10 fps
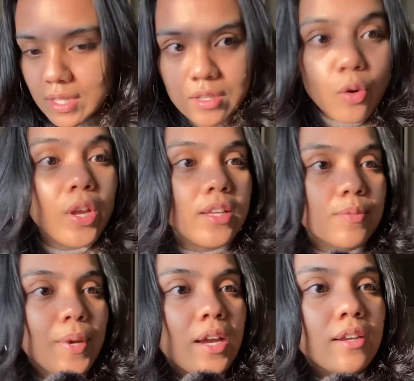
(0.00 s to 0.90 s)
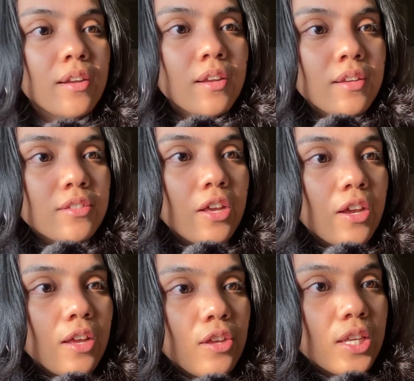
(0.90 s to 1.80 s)
Oh yeah, it's behind. It's there.
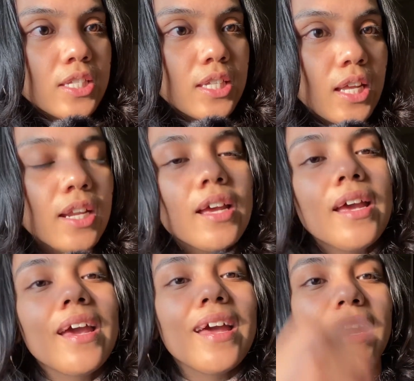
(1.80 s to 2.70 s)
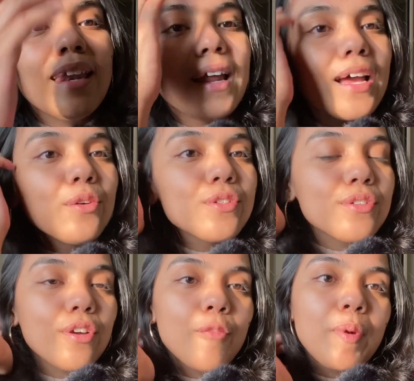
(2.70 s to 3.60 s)
You can see that. And I also got my